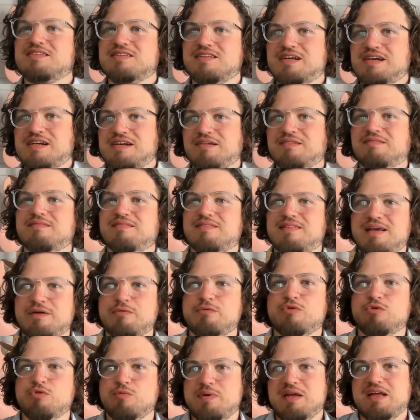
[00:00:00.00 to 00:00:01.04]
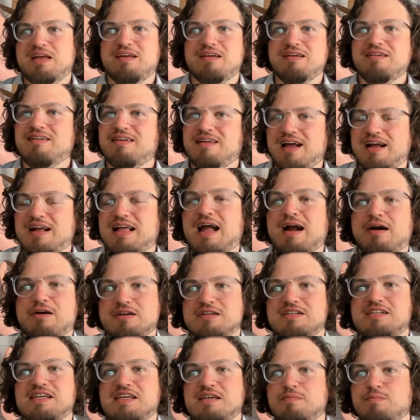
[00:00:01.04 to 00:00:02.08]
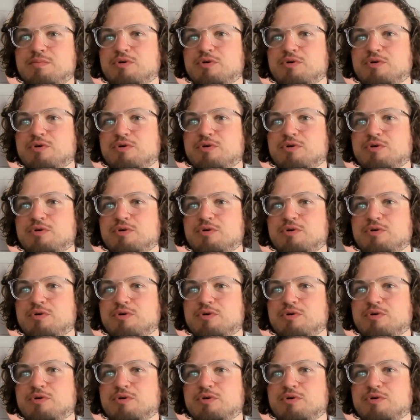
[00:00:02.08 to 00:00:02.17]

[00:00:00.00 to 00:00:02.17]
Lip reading: Like there will be a guaranteed